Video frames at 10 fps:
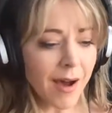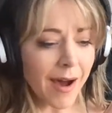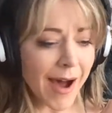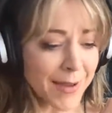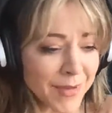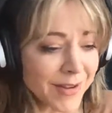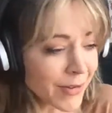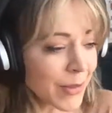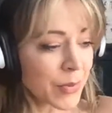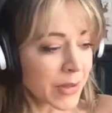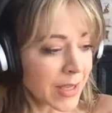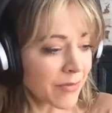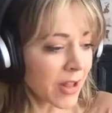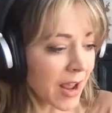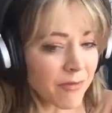I'm under the belief
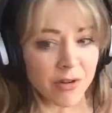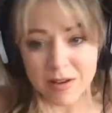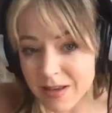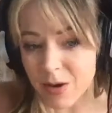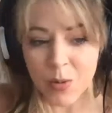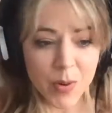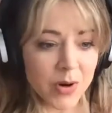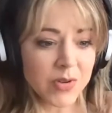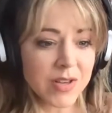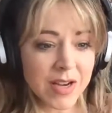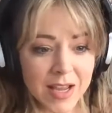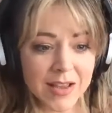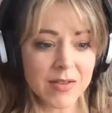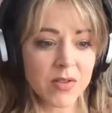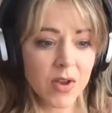that every single person
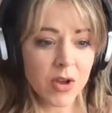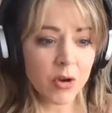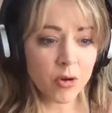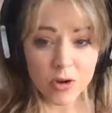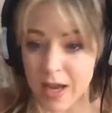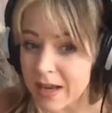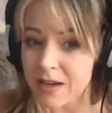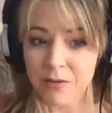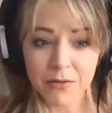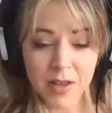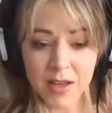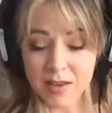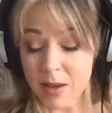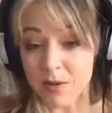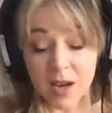is creative.
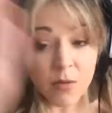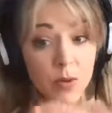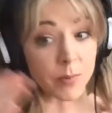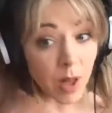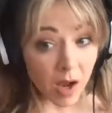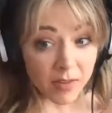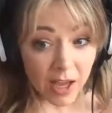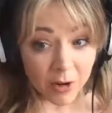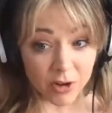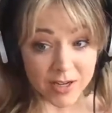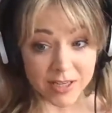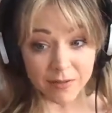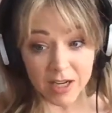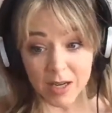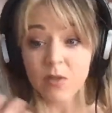Sometimes we block that
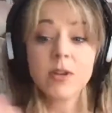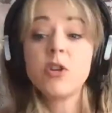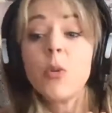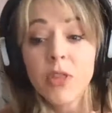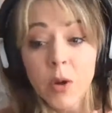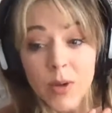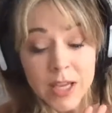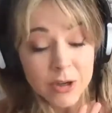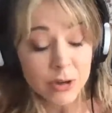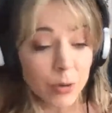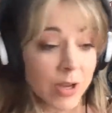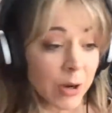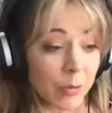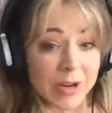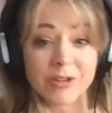creativity because we don't think we can do it,
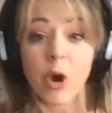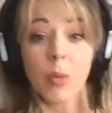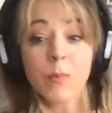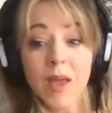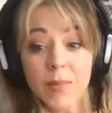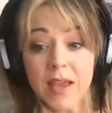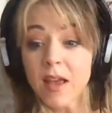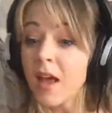or we don't, maybe